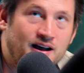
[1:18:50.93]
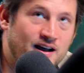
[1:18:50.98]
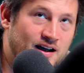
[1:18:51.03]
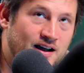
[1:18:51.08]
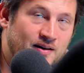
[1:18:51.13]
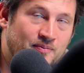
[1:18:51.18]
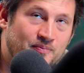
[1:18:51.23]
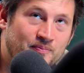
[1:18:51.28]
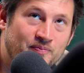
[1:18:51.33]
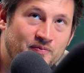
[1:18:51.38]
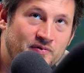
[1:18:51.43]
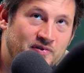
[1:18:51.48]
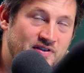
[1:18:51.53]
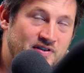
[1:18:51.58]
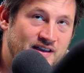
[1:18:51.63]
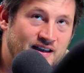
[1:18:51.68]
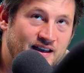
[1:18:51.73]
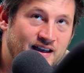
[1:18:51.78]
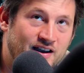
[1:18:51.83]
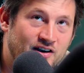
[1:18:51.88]
um,
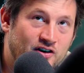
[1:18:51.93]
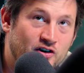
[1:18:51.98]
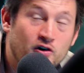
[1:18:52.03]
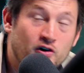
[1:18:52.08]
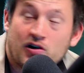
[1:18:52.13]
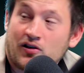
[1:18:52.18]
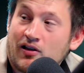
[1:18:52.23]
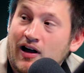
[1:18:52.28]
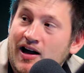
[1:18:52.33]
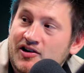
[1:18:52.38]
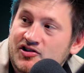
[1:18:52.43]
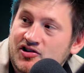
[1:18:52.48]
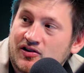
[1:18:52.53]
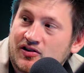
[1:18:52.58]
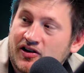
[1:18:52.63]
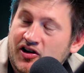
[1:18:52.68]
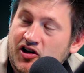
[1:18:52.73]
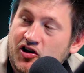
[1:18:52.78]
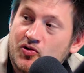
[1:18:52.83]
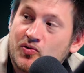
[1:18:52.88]
that
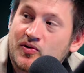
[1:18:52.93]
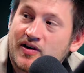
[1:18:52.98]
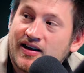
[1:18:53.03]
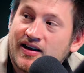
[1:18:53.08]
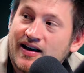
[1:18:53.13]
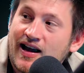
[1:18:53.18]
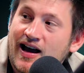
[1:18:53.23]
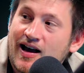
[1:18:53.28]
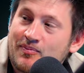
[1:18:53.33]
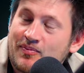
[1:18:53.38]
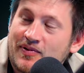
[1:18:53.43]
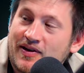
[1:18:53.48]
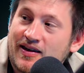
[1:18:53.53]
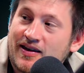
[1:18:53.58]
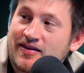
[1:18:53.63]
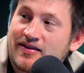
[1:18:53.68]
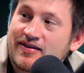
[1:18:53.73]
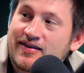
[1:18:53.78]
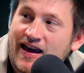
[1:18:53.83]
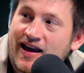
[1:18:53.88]
neurologically you cannot
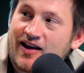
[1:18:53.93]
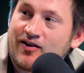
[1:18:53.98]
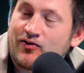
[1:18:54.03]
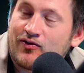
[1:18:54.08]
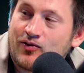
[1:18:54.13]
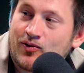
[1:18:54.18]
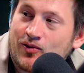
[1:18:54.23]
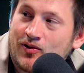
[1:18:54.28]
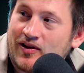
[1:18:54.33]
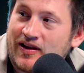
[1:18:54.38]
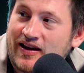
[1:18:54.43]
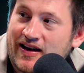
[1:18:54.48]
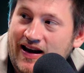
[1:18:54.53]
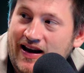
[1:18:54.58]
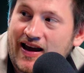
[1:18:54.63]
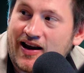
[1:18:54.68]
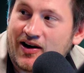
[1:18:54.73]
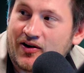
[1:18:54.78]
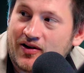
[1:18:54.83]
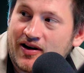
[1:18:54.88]
be thankful and
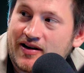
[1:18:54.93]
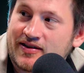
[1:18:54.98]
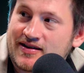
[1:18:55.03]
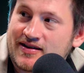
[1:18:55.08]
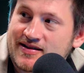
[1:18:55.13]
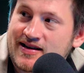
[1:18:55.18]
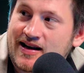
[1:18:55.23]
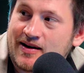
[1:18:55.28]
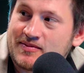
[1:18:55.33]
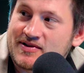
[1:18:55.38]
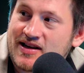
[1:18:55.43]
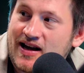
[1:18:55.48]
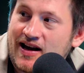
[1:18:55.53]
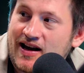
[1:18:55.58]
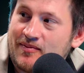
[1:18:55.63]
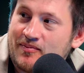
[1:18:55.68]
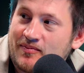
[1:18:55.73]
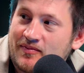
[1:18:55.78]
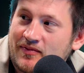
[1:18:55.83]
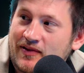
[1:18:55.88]
angry at the same
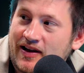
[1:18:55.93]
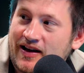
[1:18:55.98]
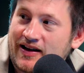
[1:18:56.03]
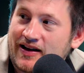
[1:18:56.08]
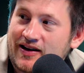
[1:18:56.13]
time. Mm.